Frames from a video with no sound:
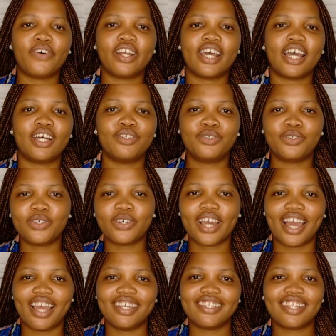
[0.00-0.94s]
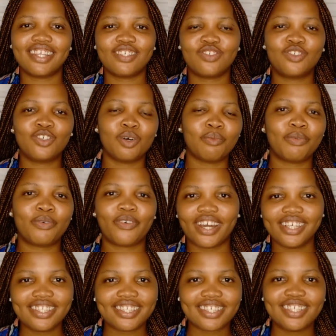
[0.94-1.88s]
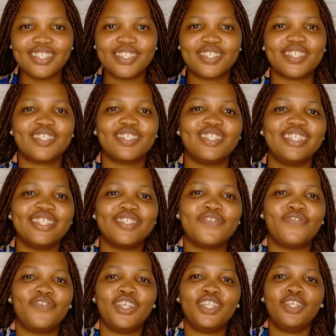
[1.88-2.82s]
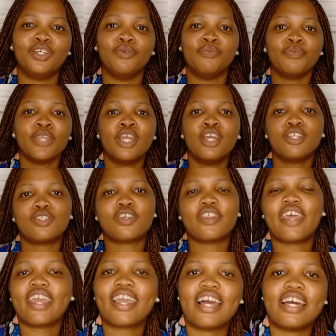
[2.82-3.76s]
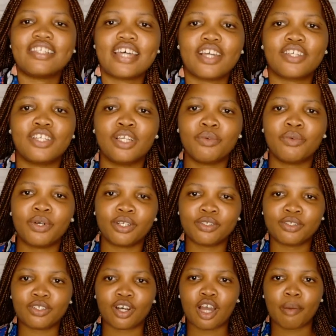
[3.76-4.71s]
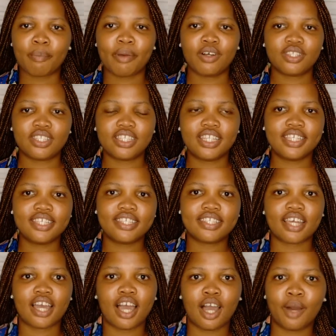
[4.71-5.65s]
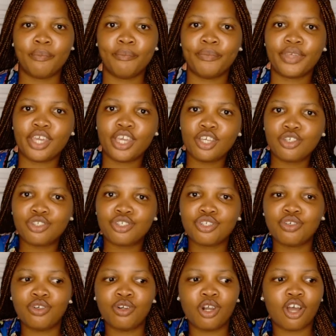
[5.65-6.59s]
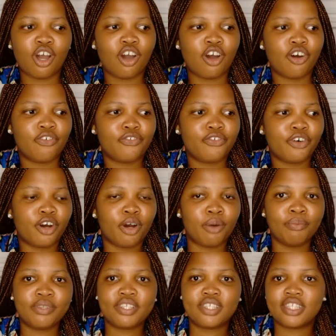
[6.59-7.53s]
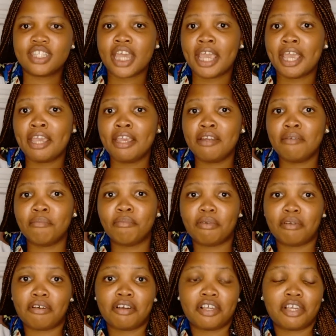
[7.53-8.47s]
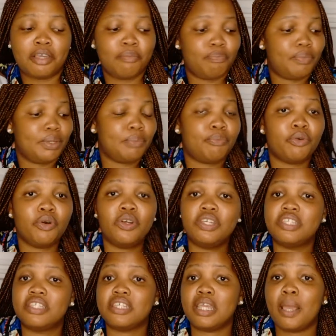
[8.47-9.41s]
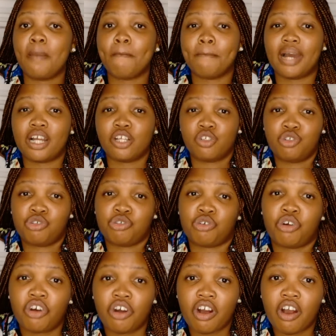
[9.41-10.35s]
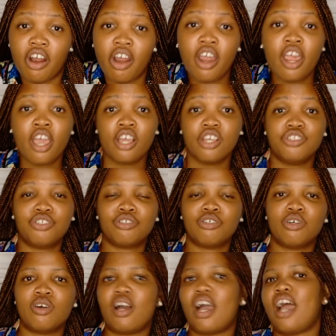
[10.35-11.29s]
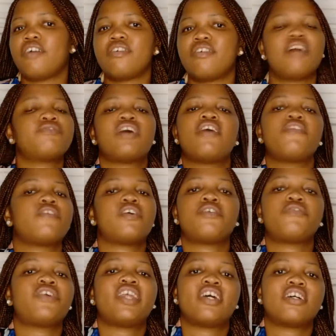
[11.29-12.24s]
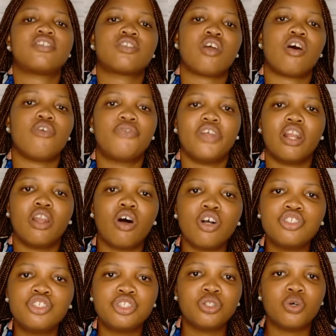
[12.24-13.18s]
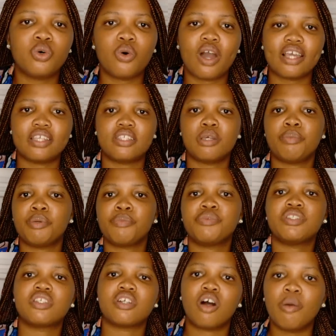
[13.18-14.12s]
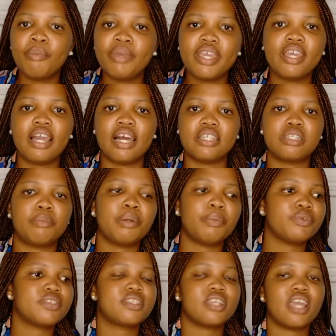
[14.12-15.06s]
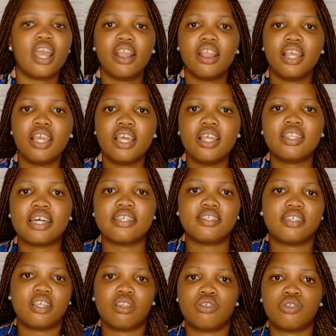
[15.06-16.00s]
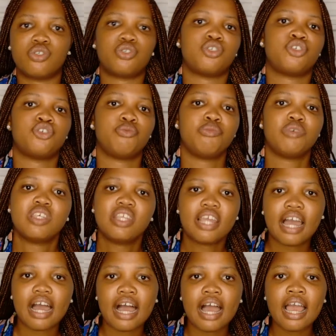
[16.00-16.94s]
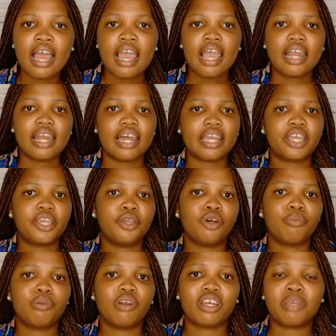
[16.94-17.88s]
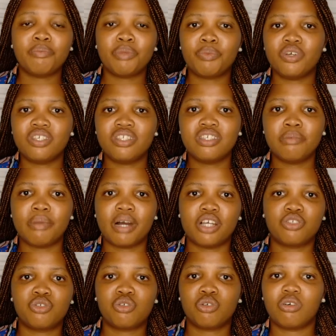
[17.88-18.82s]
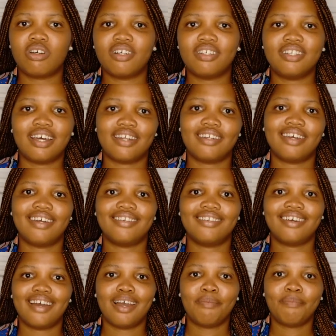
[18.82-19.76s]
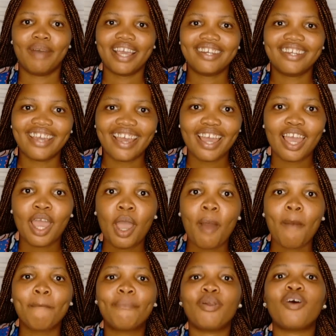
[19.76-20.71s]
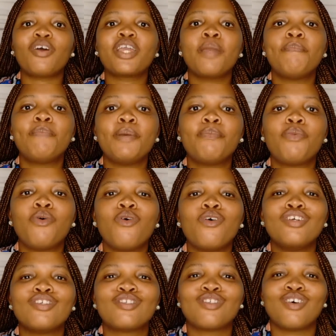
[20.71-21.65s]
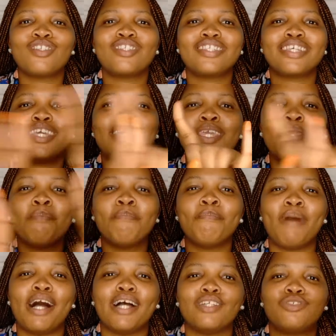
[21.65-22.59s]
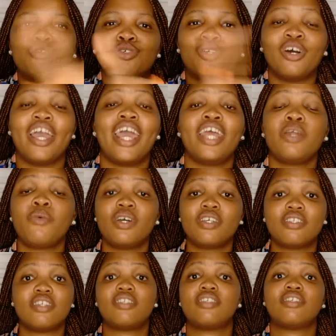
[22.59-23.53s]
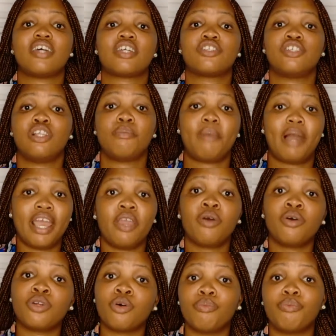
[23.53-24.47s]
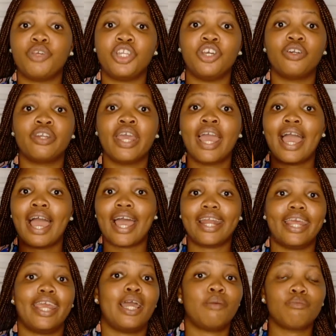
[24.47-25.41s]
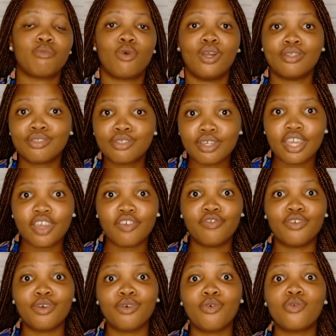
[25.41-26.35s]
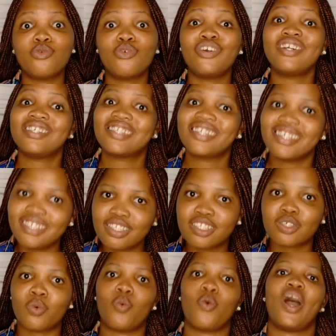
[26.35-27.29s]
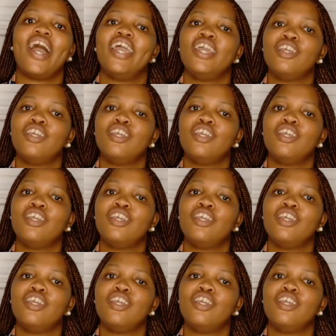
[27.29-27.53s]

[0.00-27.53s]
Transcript: further ado, guys, let's jump right into today's video. Today, guys, I actually want to talk about this issue of saying blocking people is immature. You know, I've heard that stuff a lot. You know, I see people tell me, I see people saying it, I see it on social media, like, yo, blocking people is immature, da da da. My dear, blocking people is not immature. Anyways, this is actually my own opinion, and I am going to give you reasons why